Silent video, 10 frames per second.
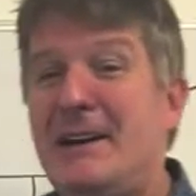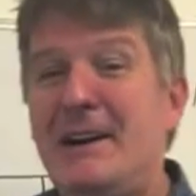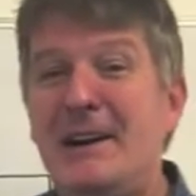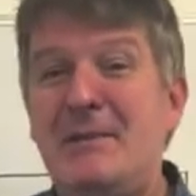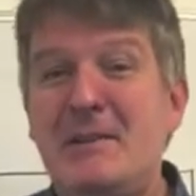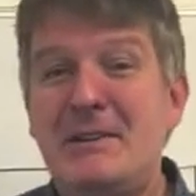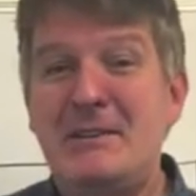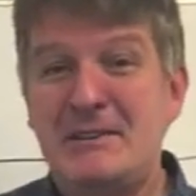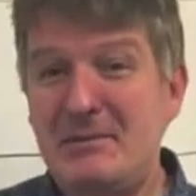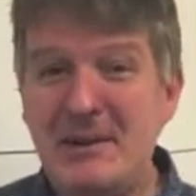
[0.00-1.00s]
Um, so
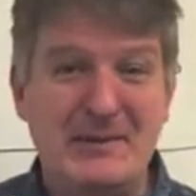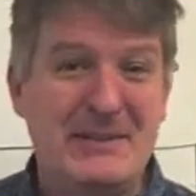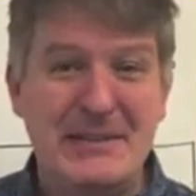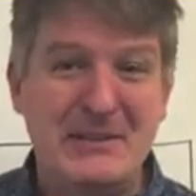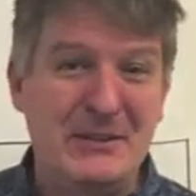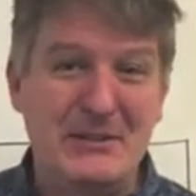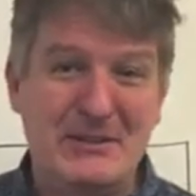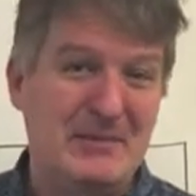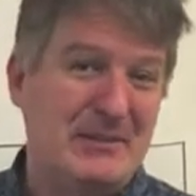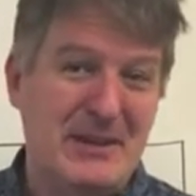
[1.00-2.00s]
sometimes it's easier and
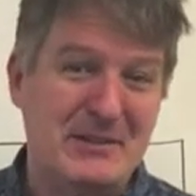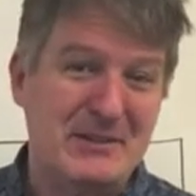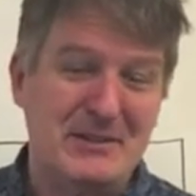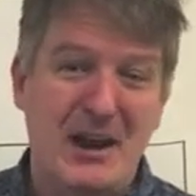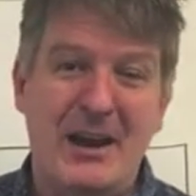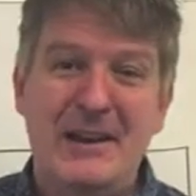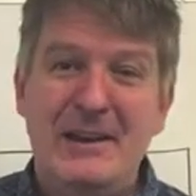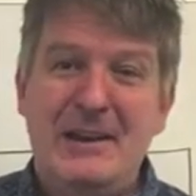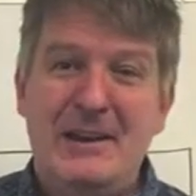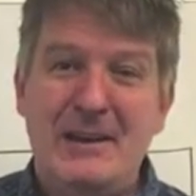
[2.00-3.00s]
sometimes it's not.
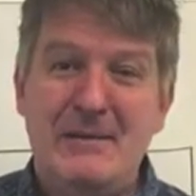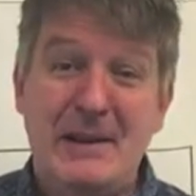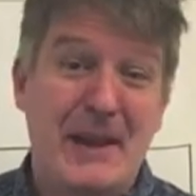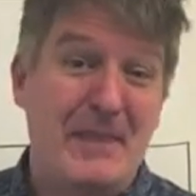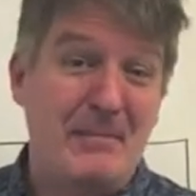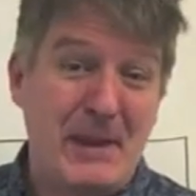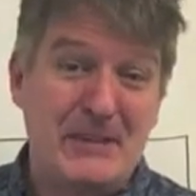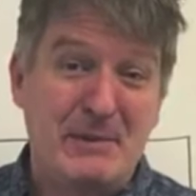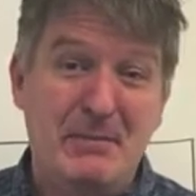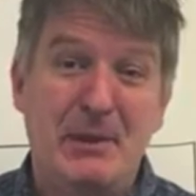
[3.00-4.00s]
Um, again, the
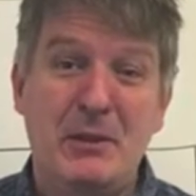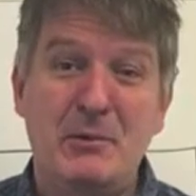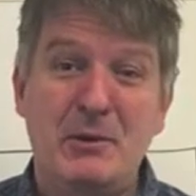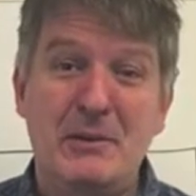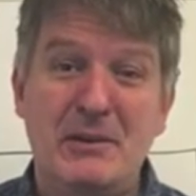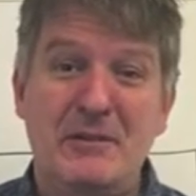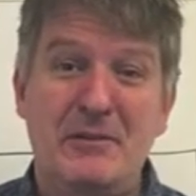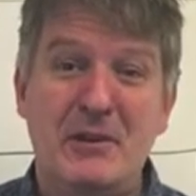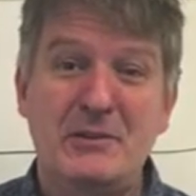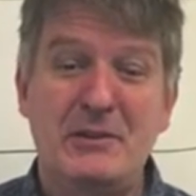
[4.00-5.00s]
best people I work with are
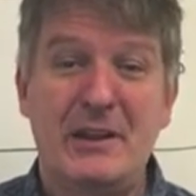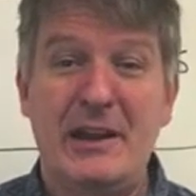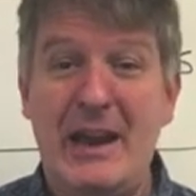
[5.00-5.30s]
folks who are like,